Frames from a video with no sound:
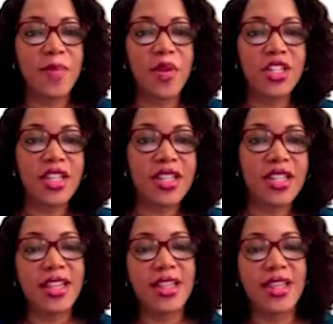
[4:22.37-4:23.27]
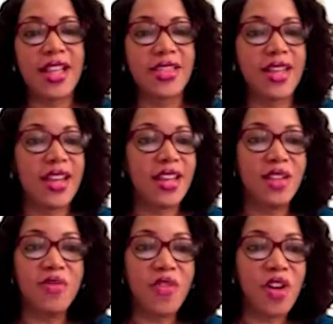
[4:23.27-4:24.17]
budgets, anything like that,
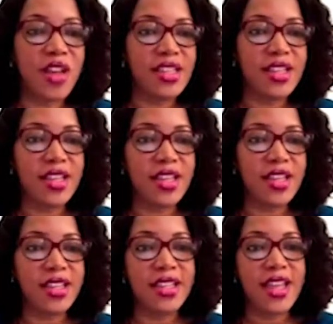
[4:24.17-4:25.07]
invoices.